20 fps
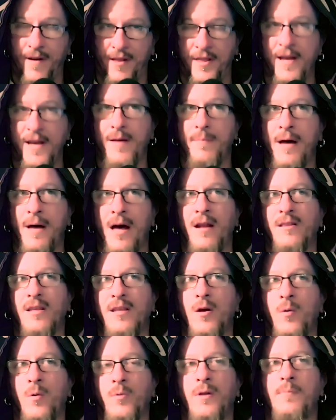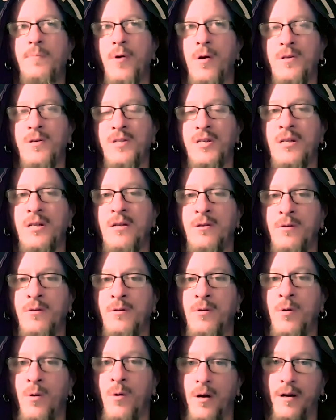I think about it, the only person in New
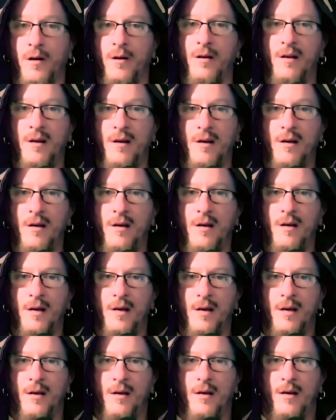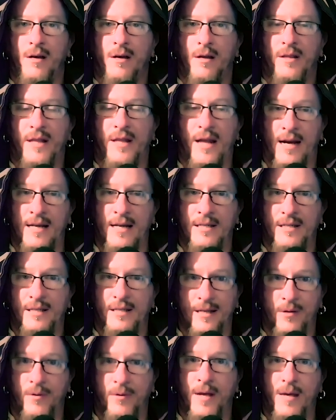York that I
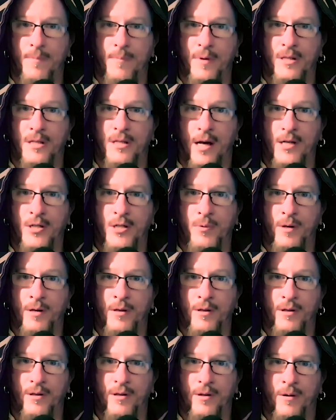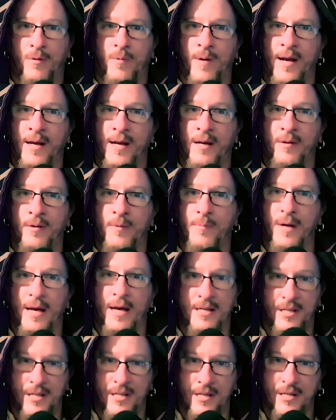still keep in touch with on a regular
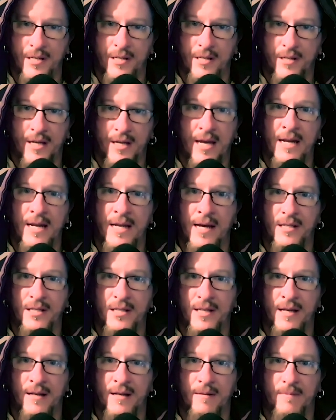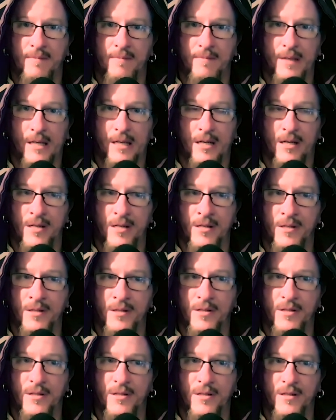basis to any extent
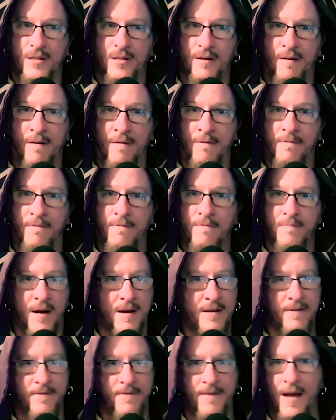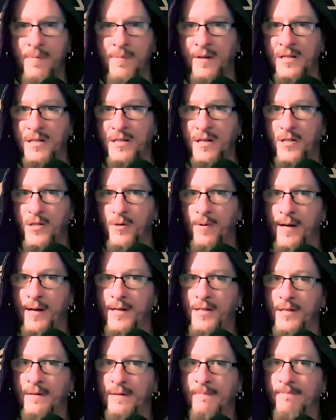because of my family
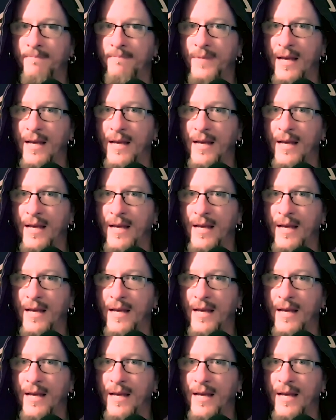situation.